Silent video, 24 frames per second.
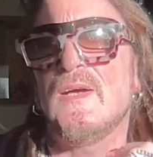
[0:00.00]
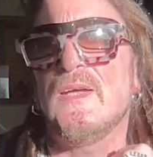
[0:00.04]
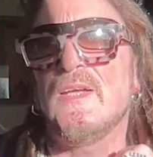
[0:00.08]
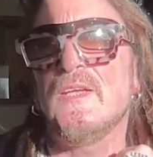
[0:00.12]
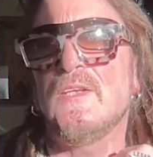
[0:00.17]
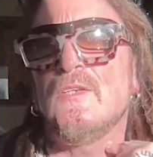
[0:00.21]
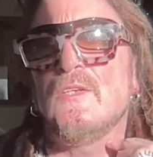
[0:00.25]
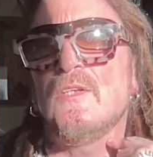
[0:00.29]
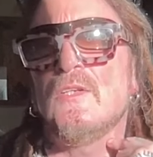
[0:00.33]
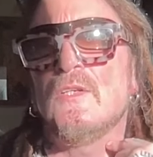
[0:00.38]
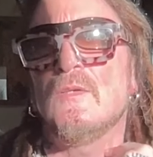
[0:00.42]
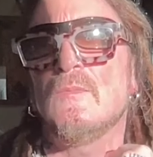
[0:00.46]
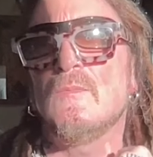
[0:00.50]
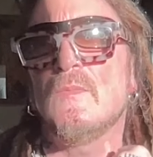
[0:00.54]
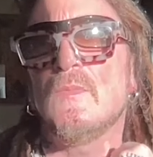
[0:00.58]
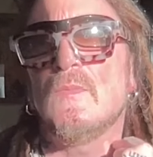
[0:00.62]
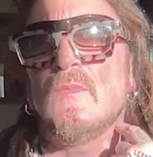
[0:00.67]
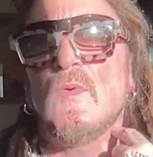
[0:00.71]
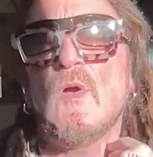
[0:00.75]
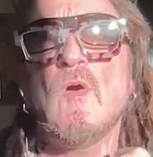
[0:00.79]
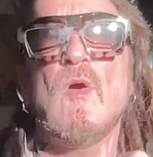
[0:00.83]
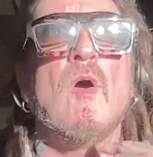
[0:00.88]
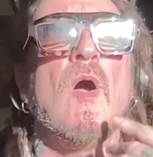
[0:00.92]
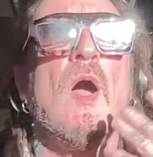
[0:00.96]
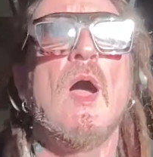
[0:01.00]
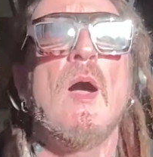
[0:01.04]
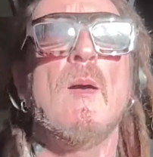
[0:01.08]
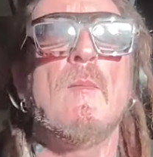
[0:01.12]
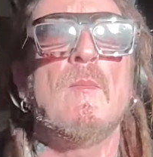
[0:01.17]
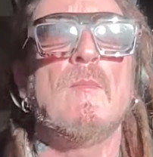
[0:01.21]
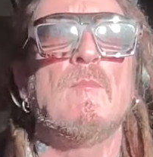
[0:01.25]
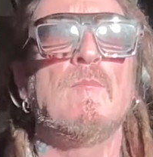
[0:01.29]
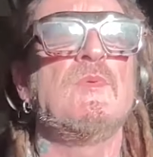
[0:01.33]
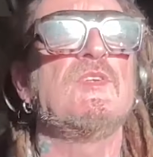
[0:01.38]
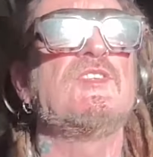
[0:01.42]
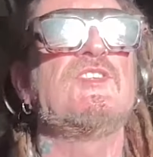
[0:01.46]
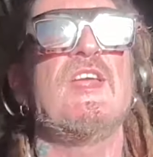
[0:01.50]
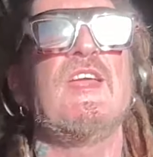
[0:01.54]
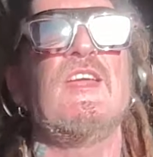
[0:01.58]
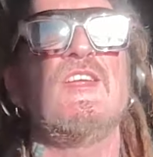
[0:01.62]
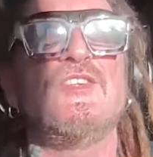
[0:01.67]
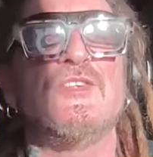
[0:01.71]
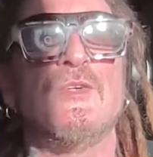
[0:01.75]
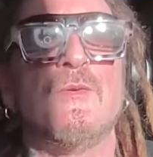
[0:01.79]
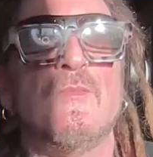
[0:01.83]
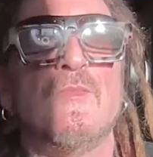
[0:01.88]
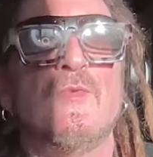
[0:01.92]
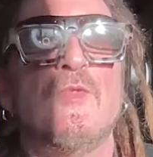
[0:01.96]
that into... Oh,
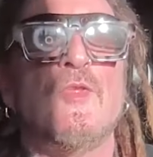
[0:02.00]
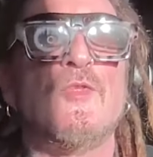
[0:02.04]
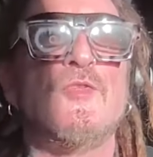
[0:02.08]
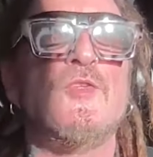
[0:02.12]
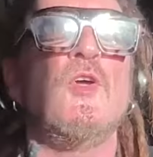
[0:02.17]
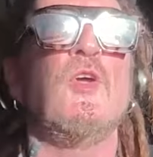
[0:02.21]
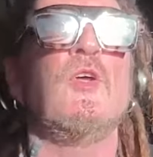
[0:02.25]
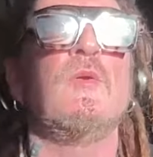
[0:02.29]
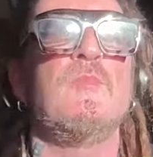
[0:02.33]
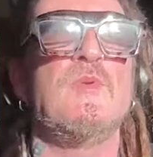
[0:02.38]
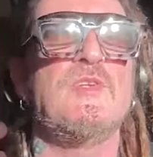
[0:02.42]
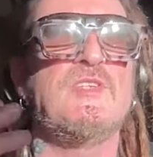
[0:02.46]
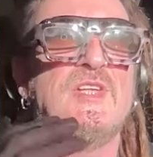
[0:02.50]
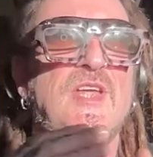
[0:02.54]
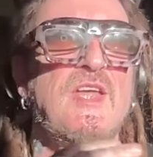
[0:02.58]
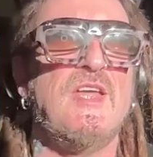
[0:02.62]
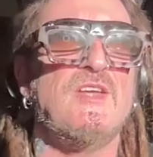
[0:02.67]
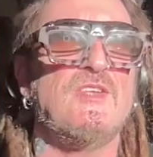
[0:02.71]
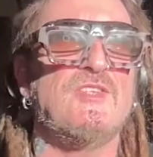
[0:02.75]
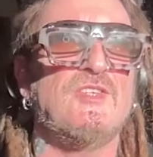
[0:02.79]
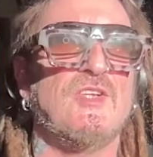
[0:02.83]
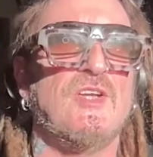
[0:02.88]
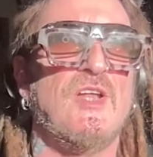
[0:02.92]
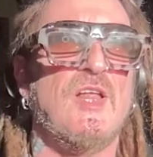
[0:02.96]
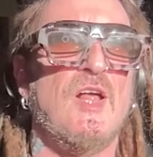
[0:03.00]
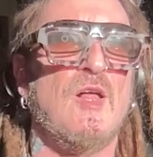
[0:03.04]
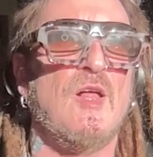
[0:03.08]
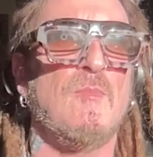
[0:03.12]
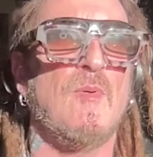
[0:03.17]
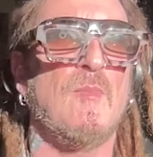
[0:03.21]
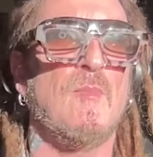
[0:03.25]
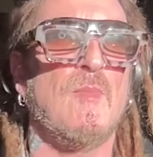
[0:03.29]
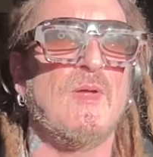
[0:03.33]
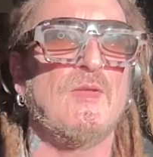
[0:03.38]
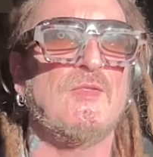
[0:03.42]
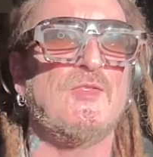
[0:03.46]
Mutation, the third Mutation album.